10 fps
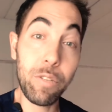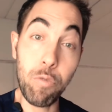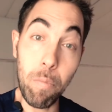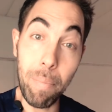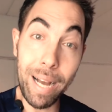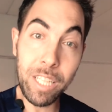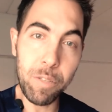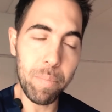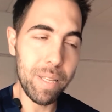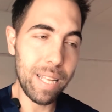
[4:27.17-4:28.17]

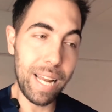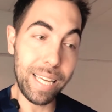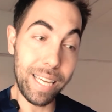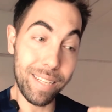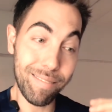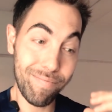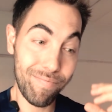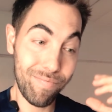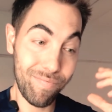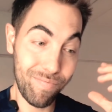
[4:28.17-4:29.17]
Reminds me that I can
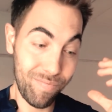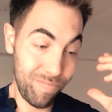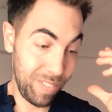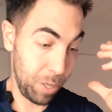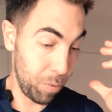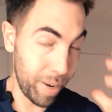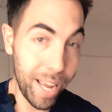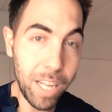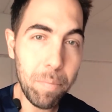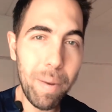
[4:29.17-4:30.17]

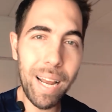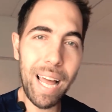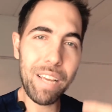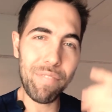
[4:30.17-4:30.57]
create my life,